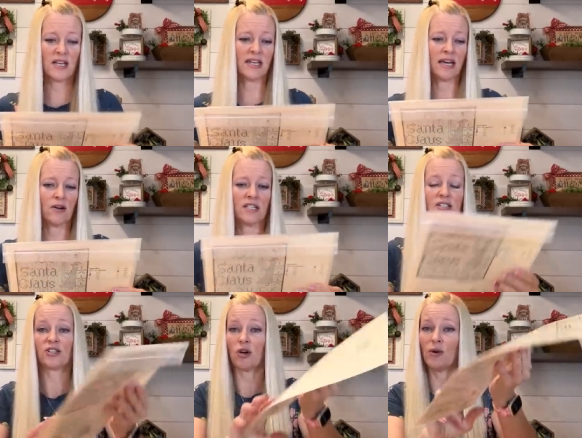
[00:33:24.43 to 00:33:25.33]

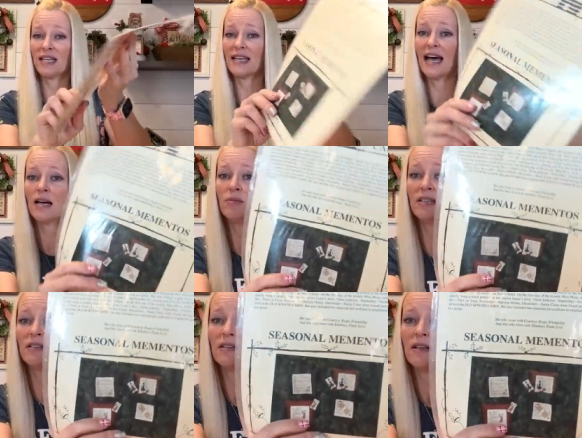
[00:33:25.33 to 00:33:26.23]
Gary's Sewing
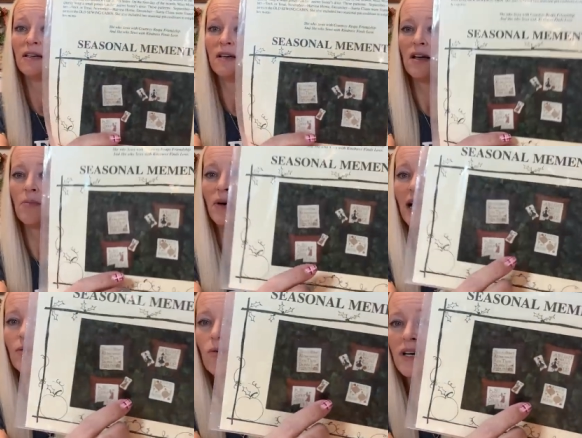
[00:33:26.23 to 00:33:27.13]
Cabin, but
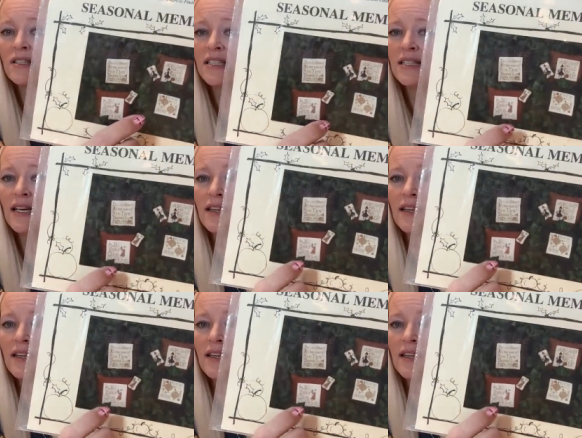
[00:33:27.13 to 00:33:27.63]
I wanted